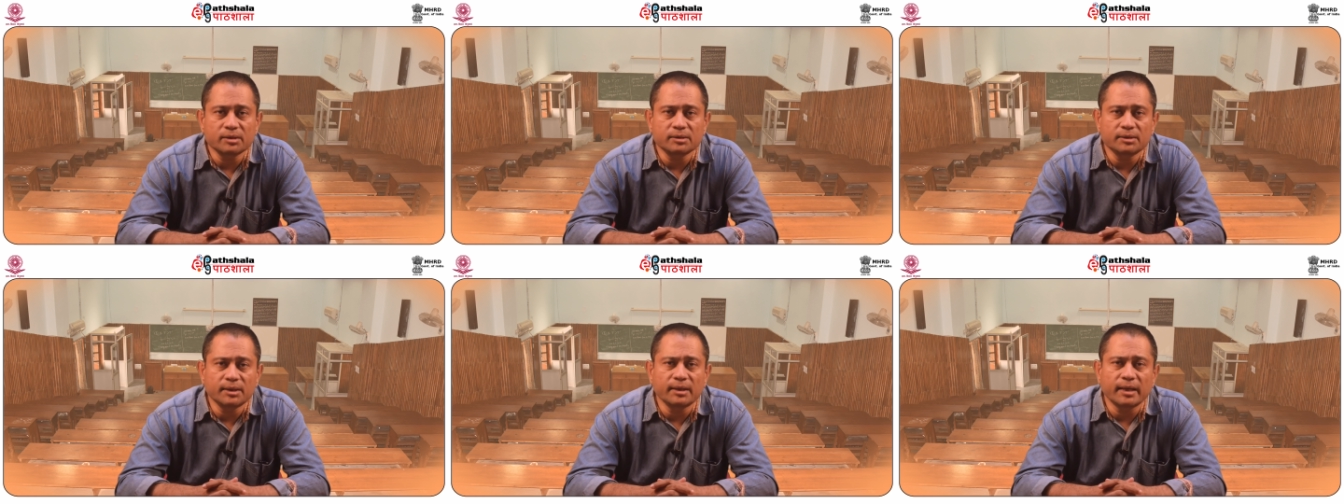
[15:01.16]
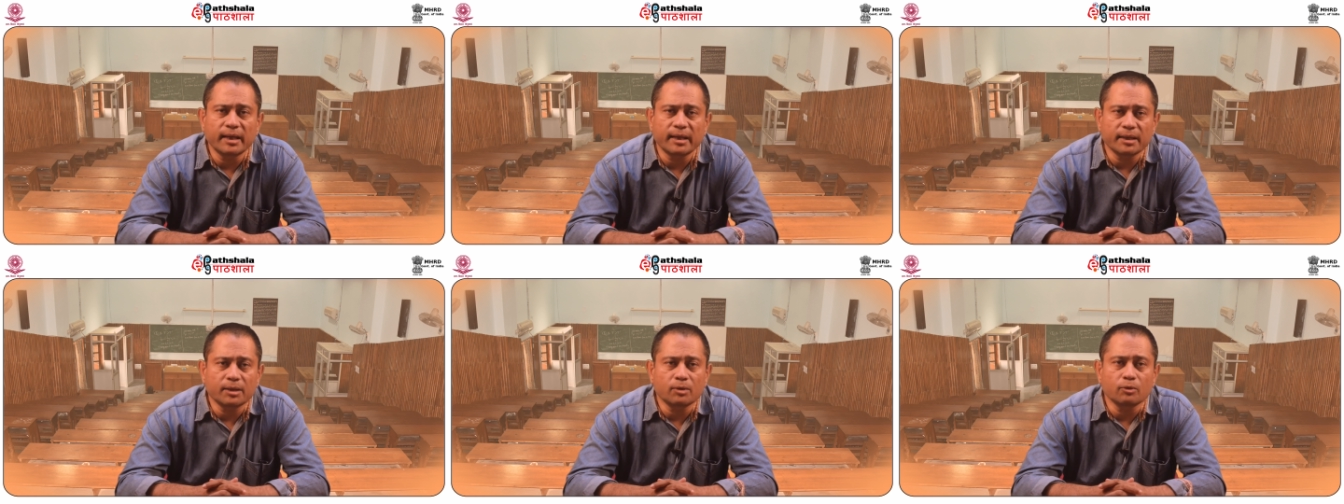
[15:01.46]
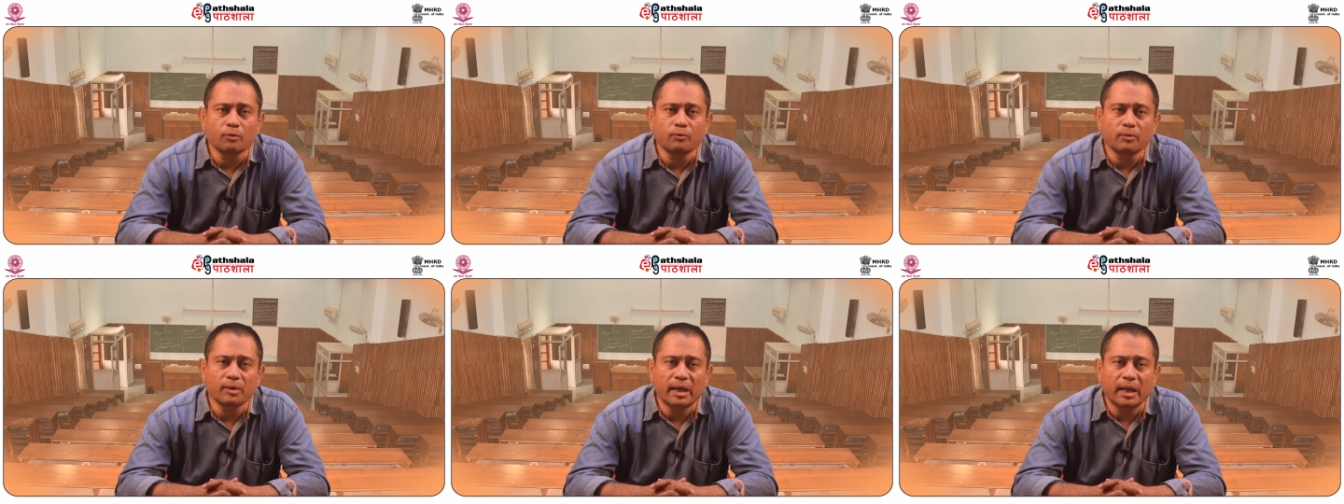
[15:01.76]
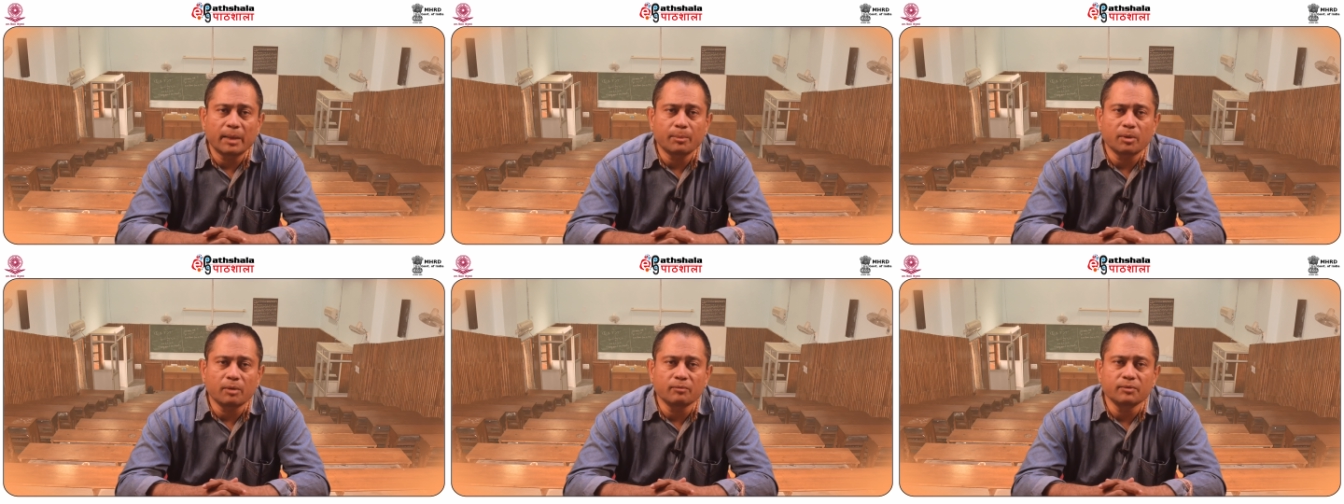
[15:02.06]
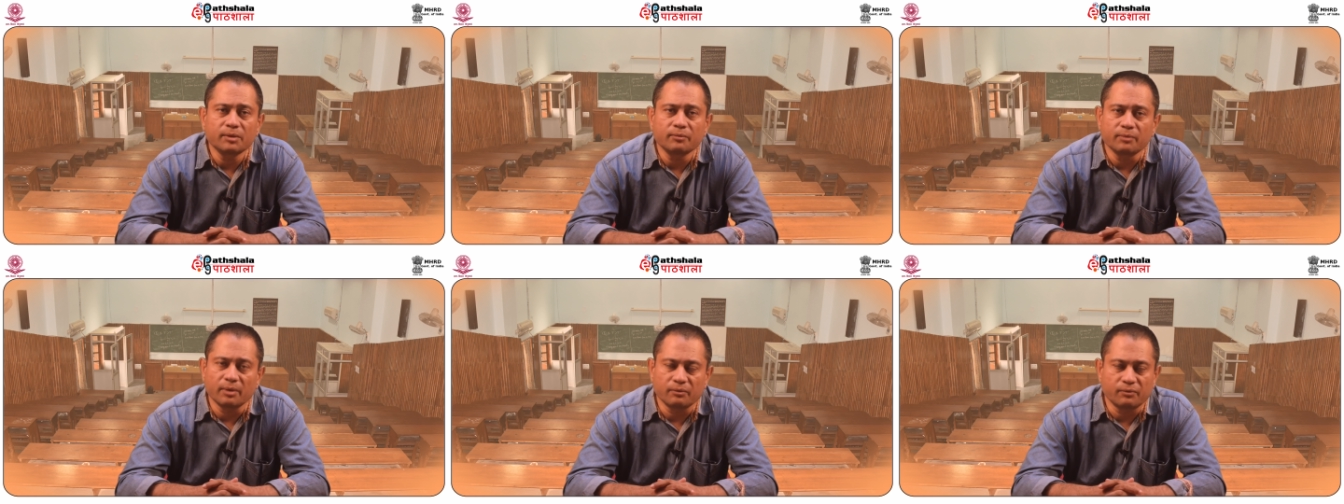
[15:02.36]
is the direct overlap
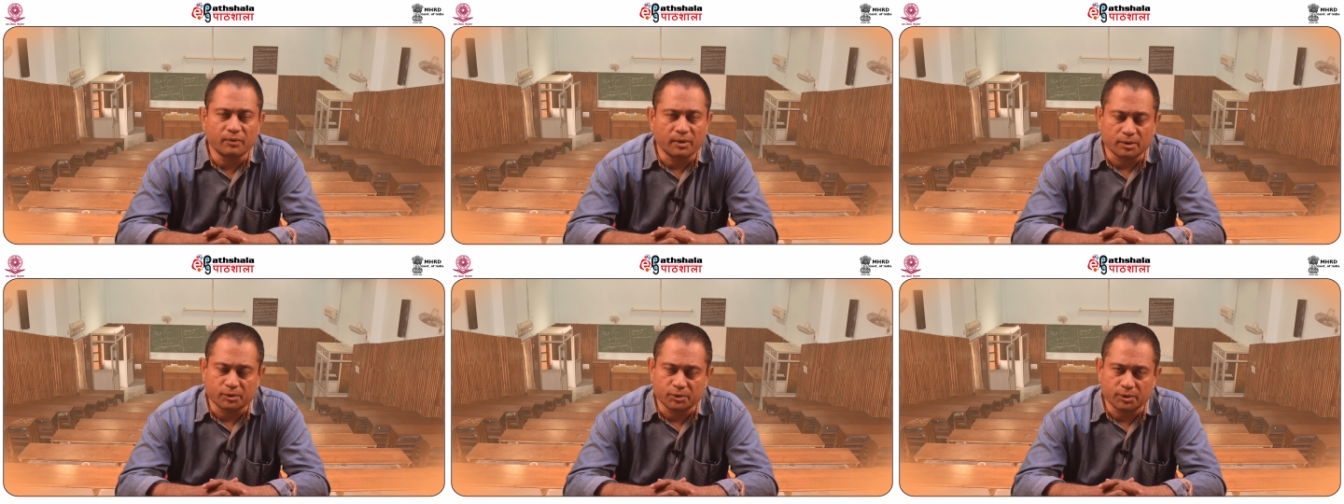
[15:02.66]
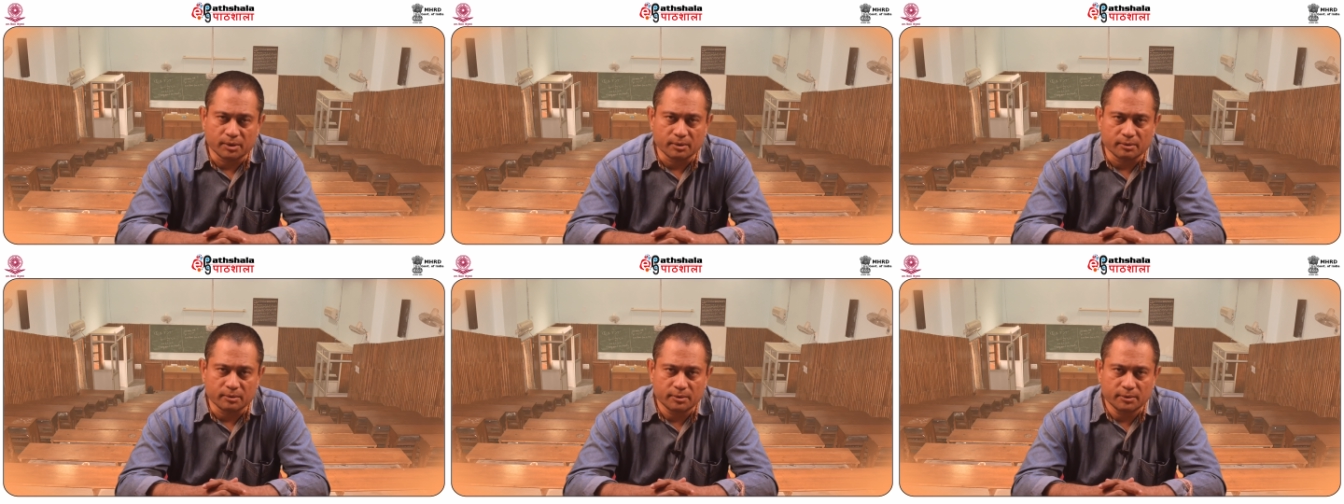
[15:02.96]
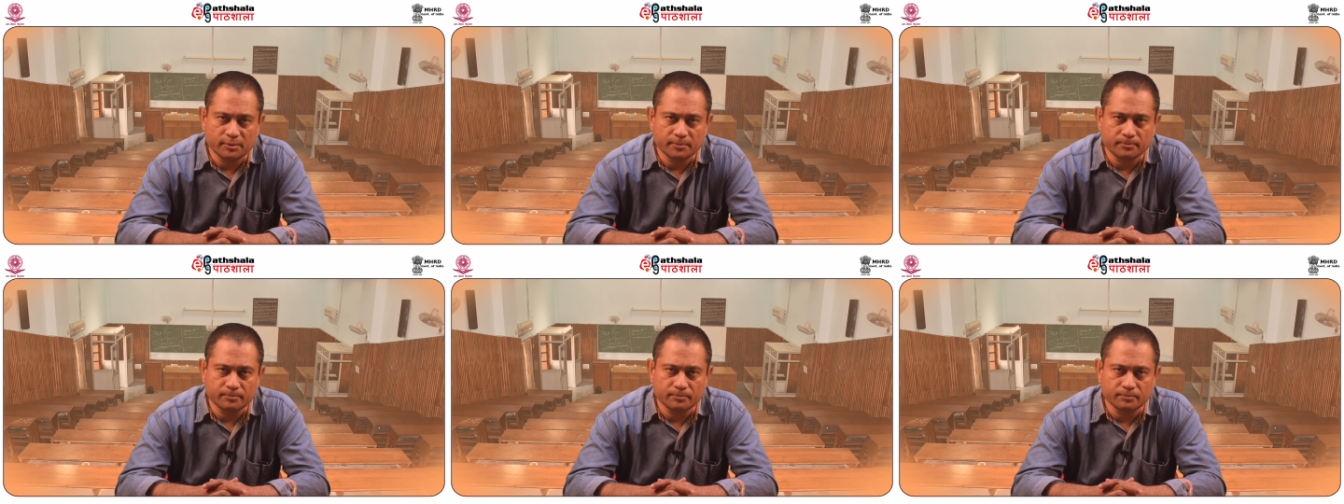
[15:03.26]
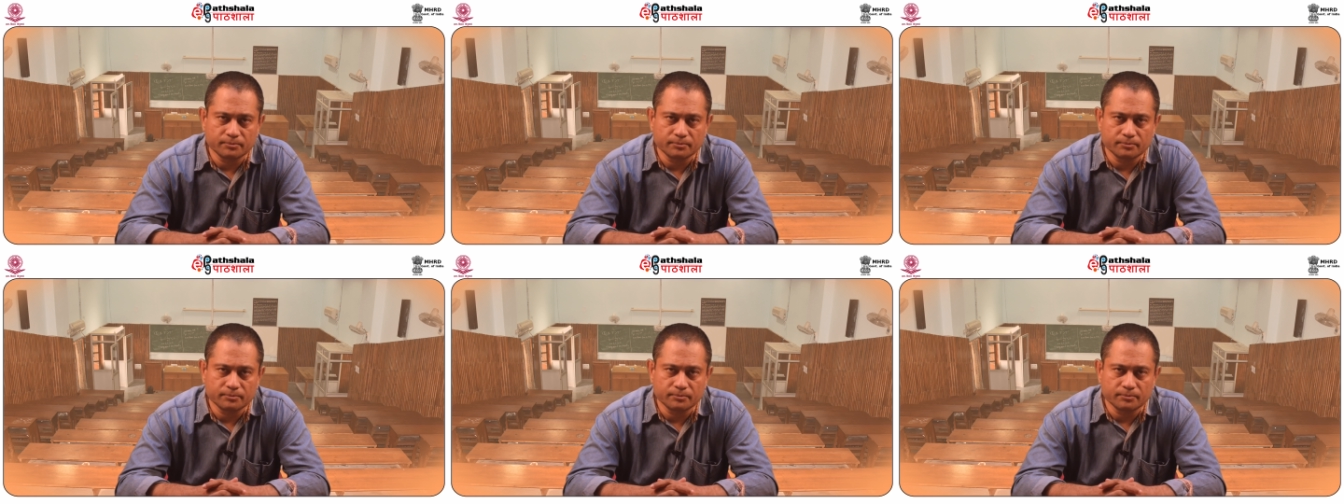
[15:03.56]
of the wave functions.